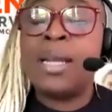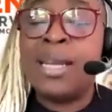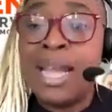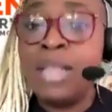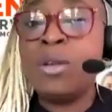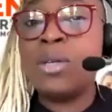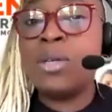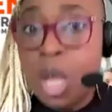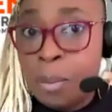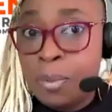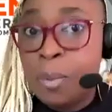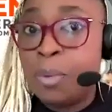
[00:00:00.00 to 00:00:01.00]
Let us
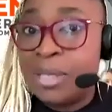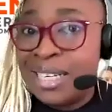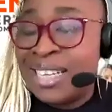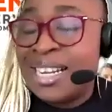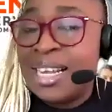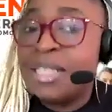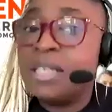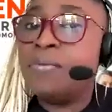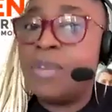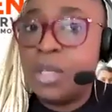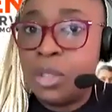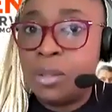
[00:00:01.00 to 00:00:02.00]
help you protect against
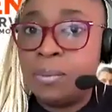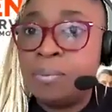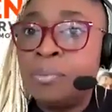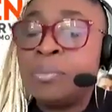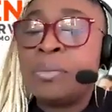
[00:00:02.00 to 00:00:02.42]
inflation.